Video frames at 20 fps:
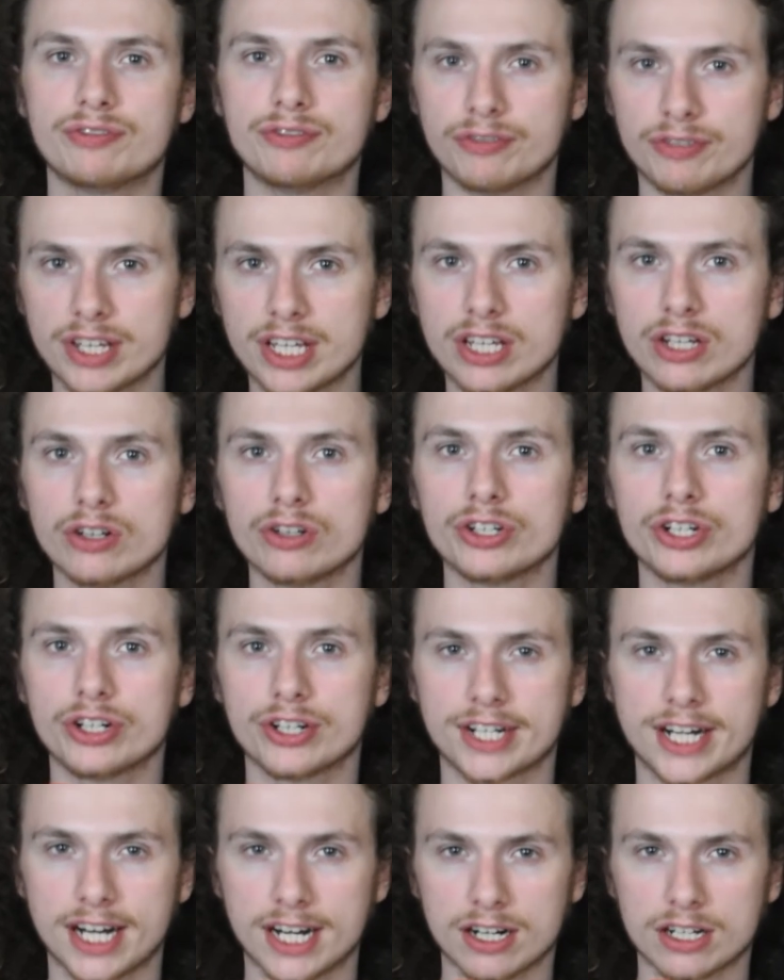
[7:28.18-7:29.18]
feel your
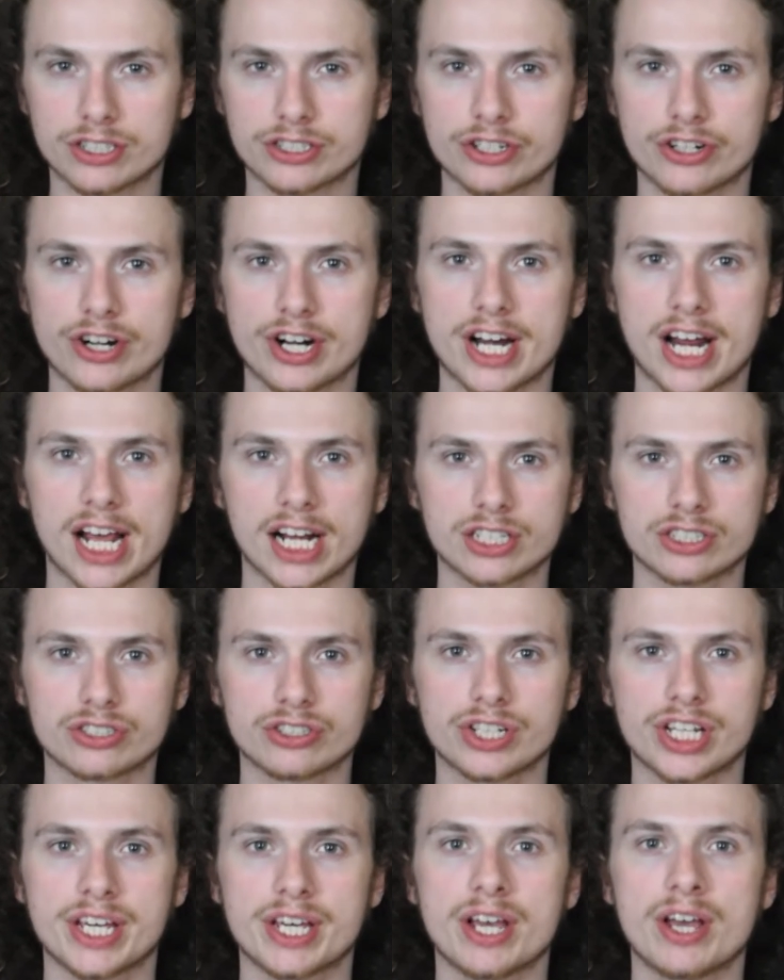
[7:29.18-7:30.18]
character and
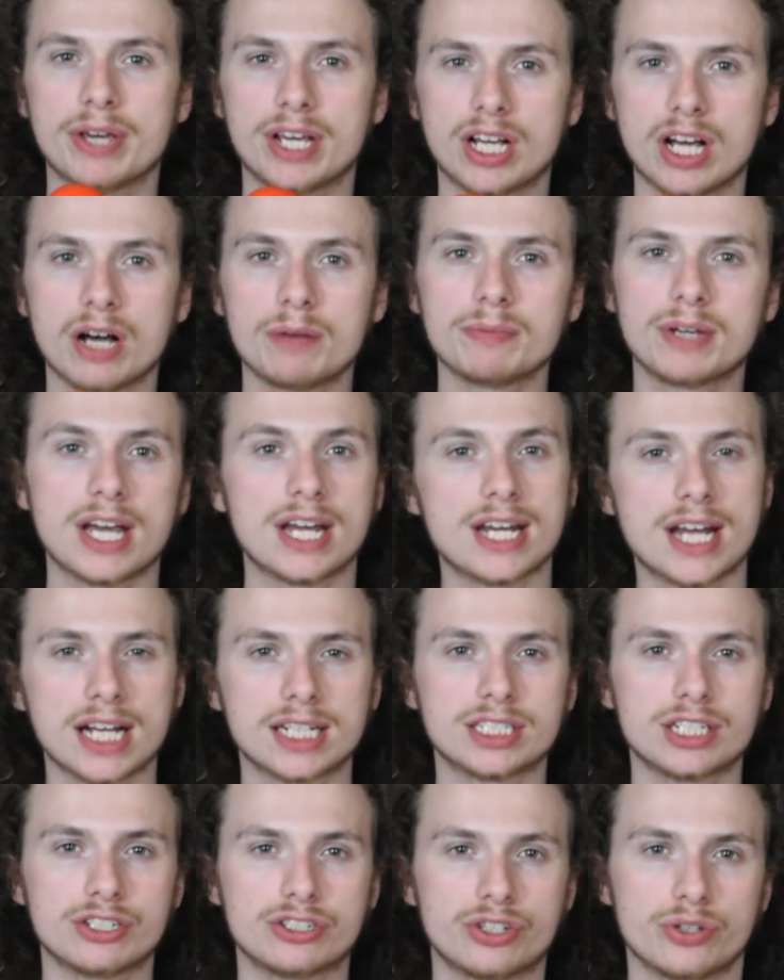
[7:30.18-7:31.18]
actually become
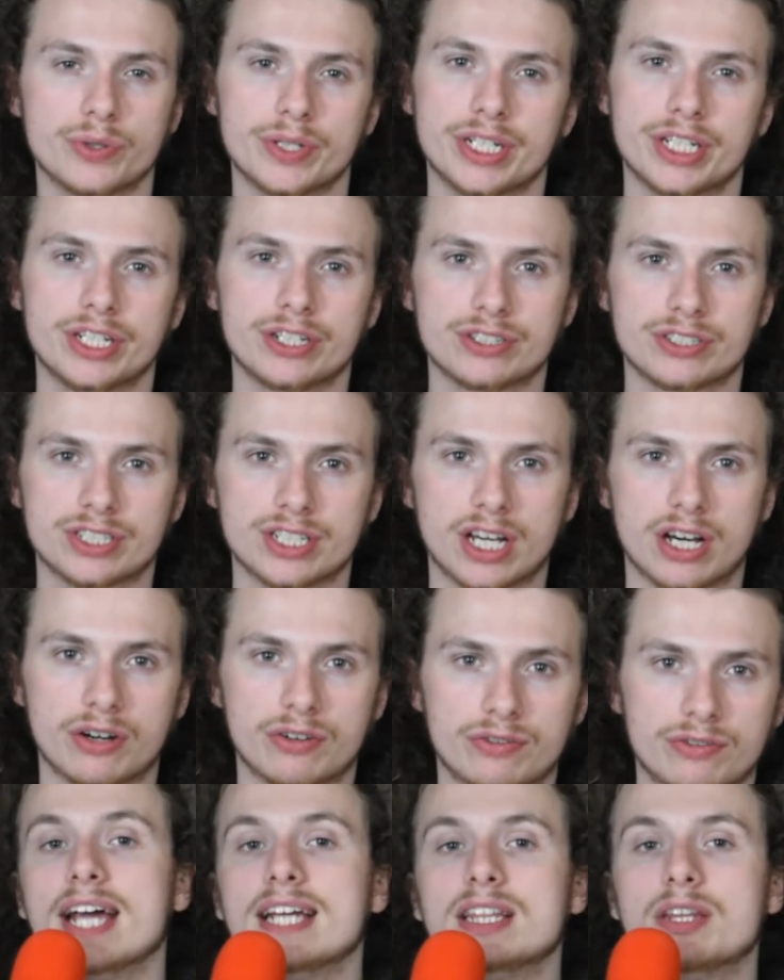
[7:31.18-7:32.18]
connected to it yourself.
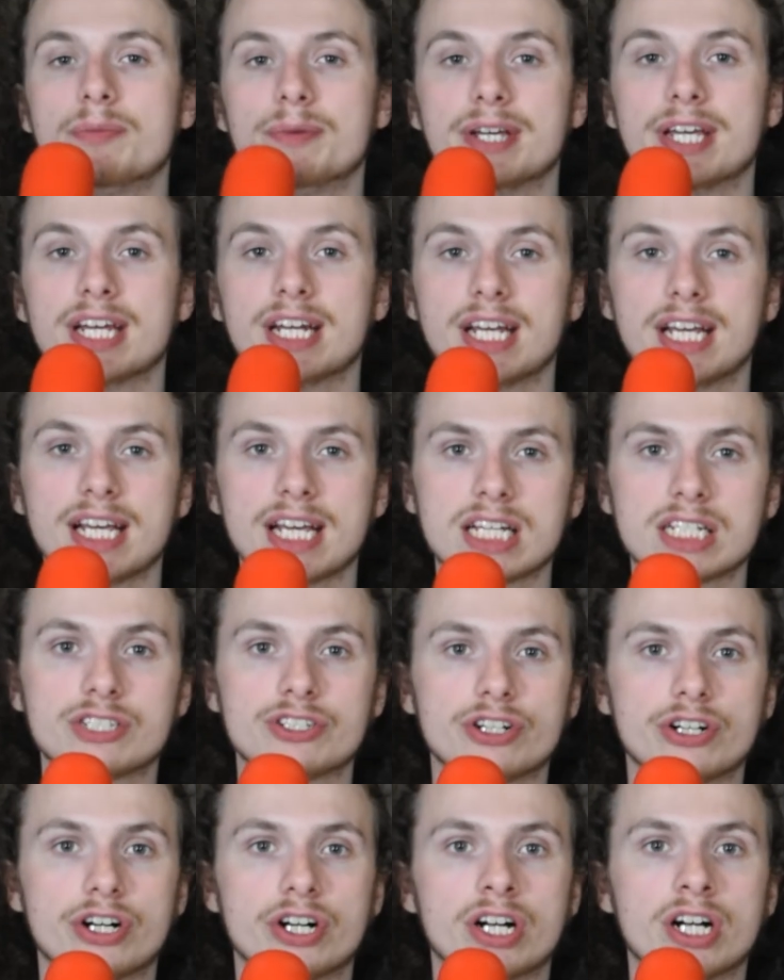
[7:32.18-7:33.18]
In the beginning, is
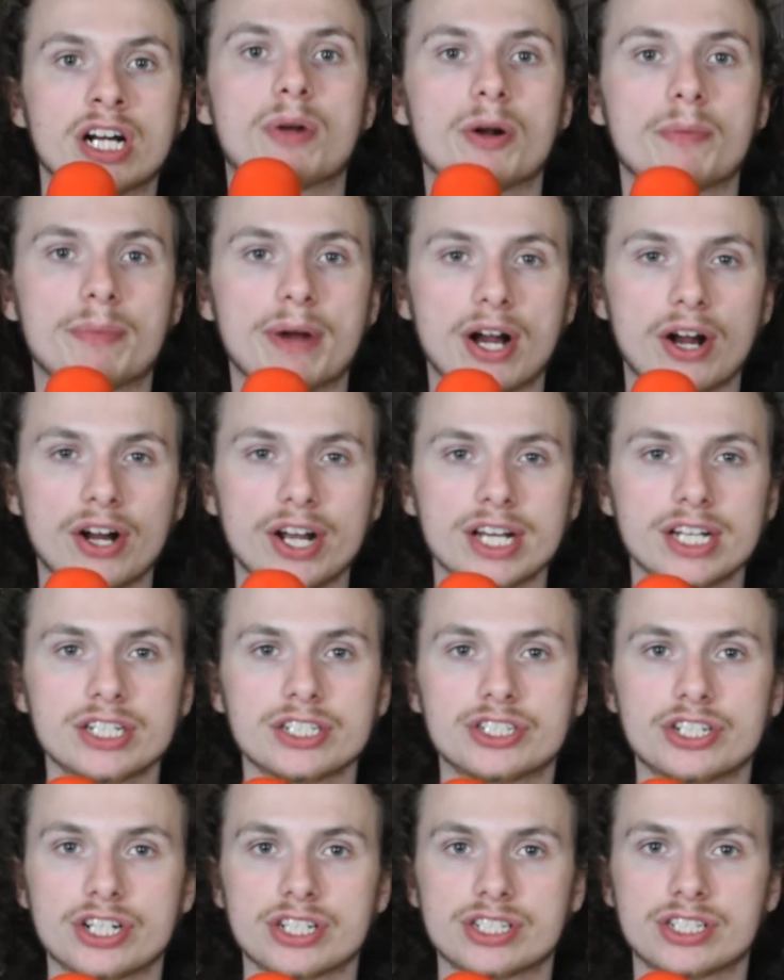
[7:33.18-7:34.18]
your barbarian
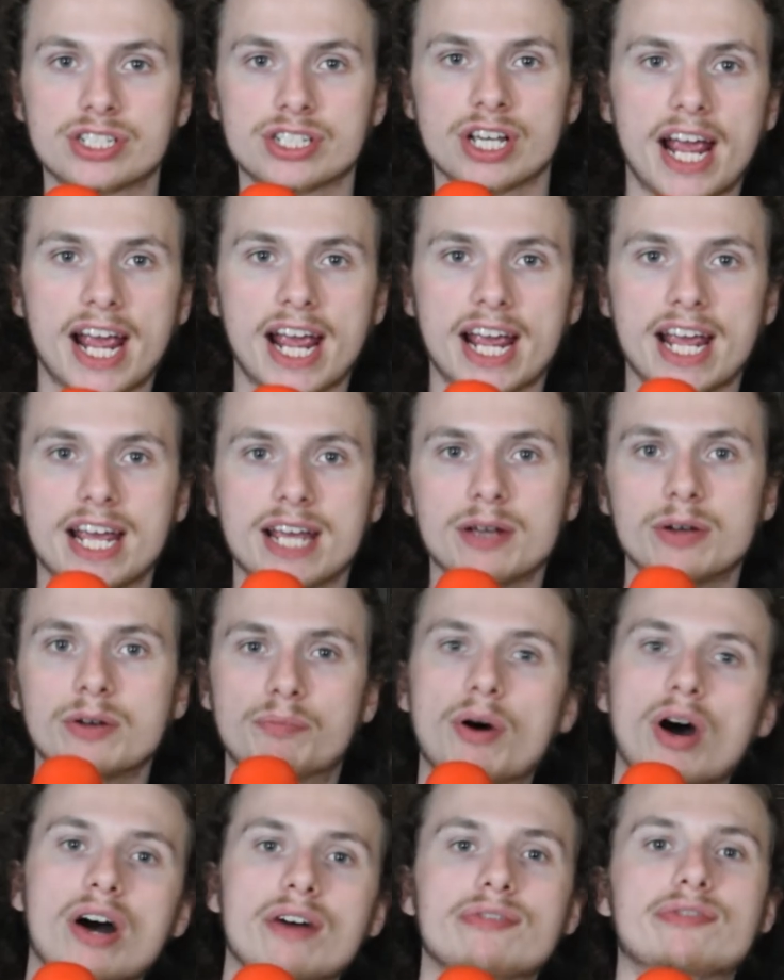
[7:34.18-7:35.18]
just a
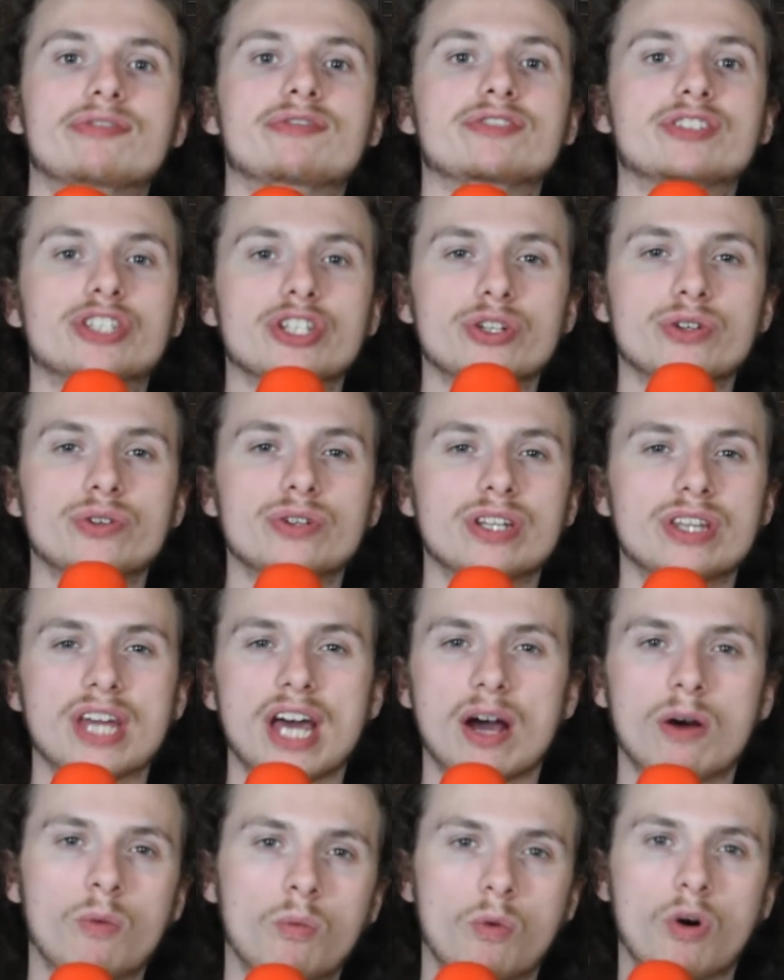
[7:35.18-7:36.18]
buff dude
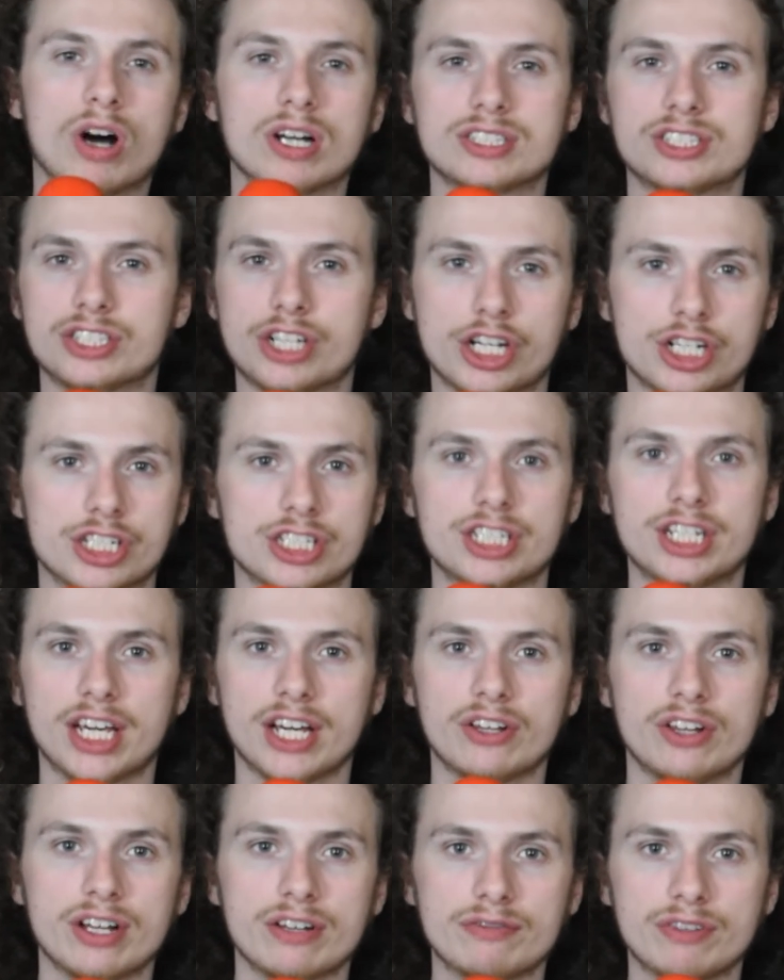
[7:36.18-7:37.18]
that wants to just
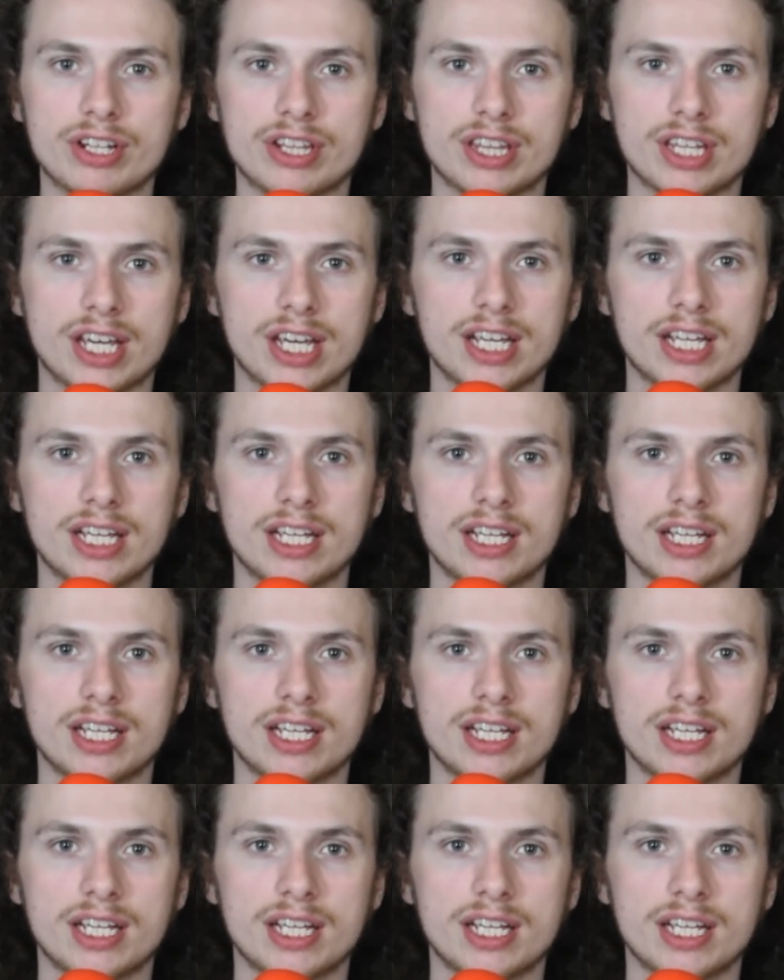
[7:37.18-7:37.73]
kill everything?